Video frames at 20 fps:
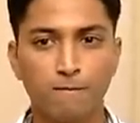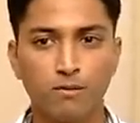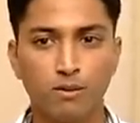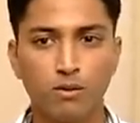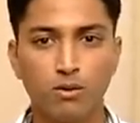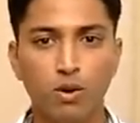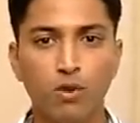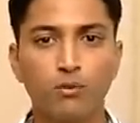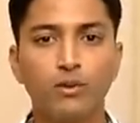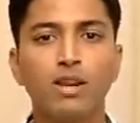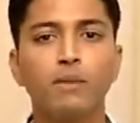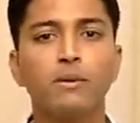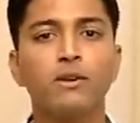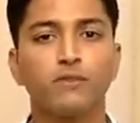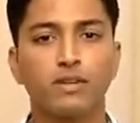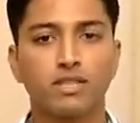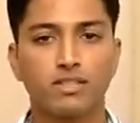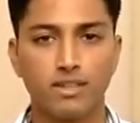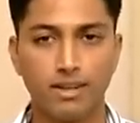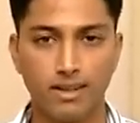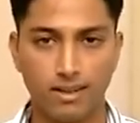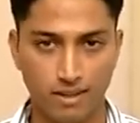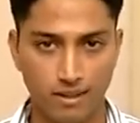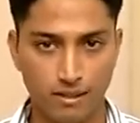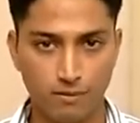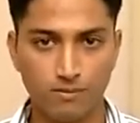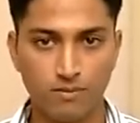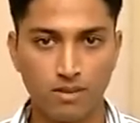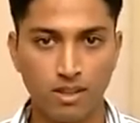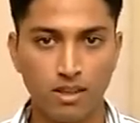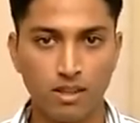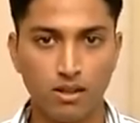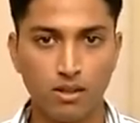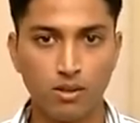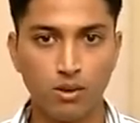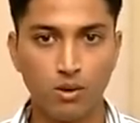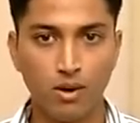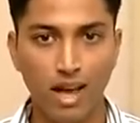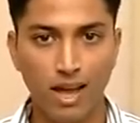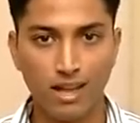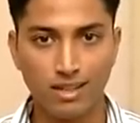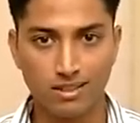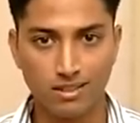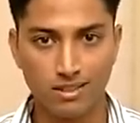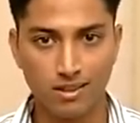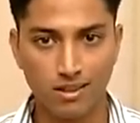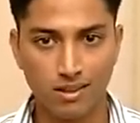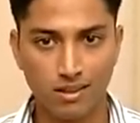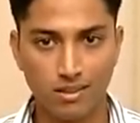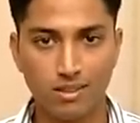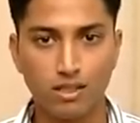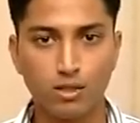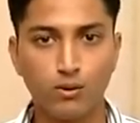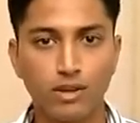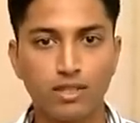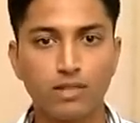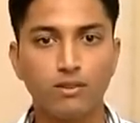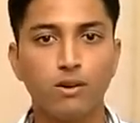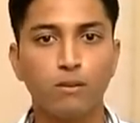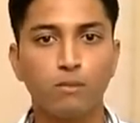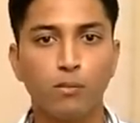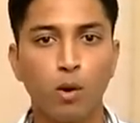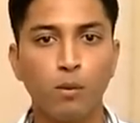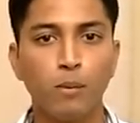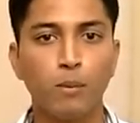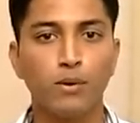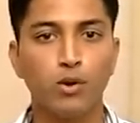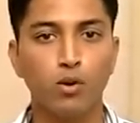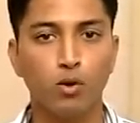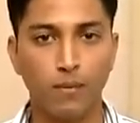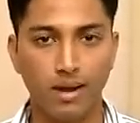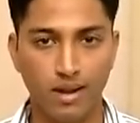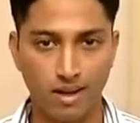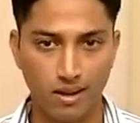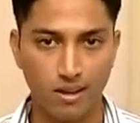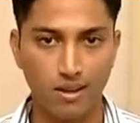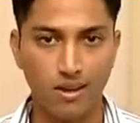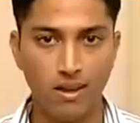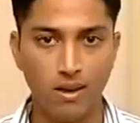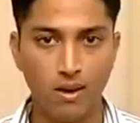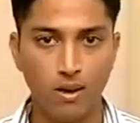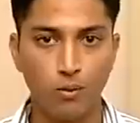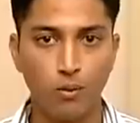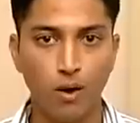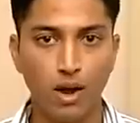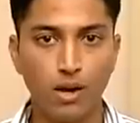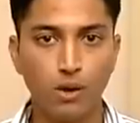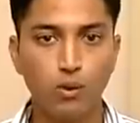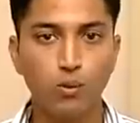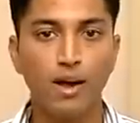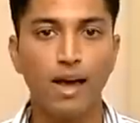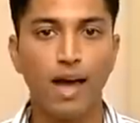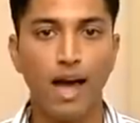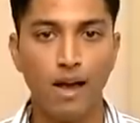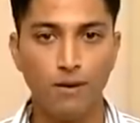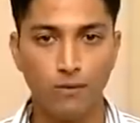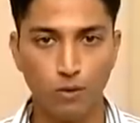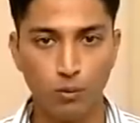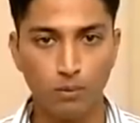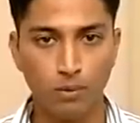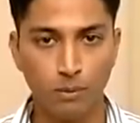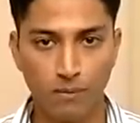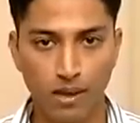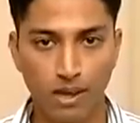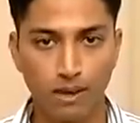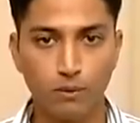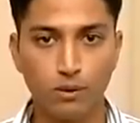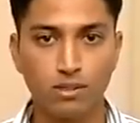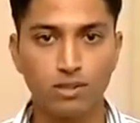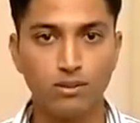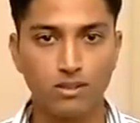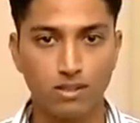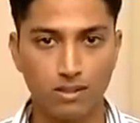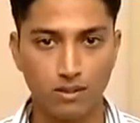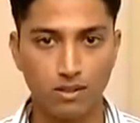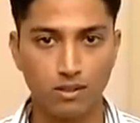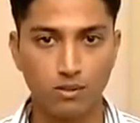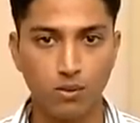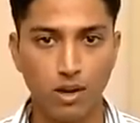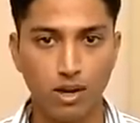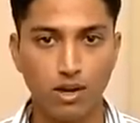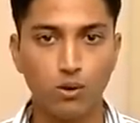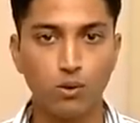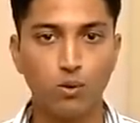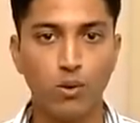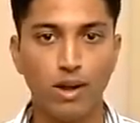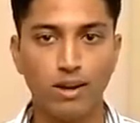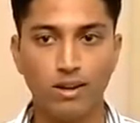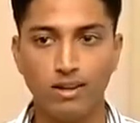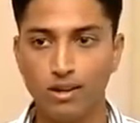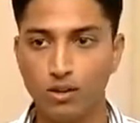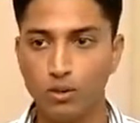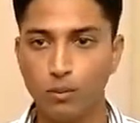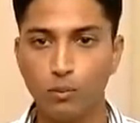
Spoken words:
you will feel a bit frustrated. You will ask, this question will pop up in your mind. Why do I have to prepare for civil service? Why do I need to